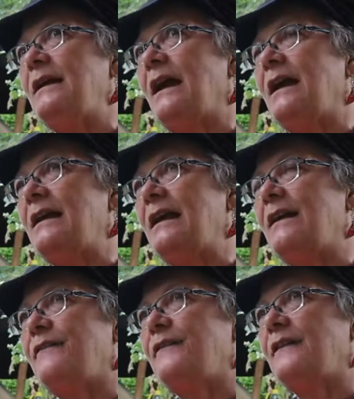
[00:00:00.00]
I
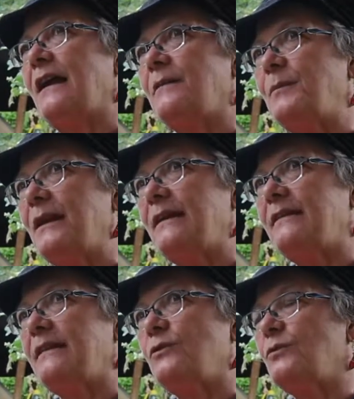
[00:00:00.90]
left that
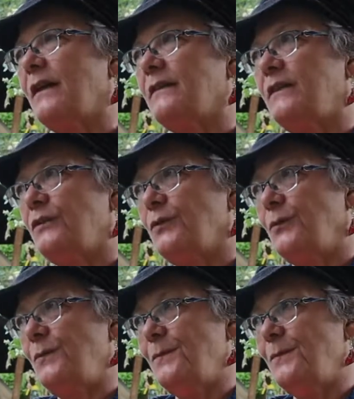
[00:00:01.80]
place in 2002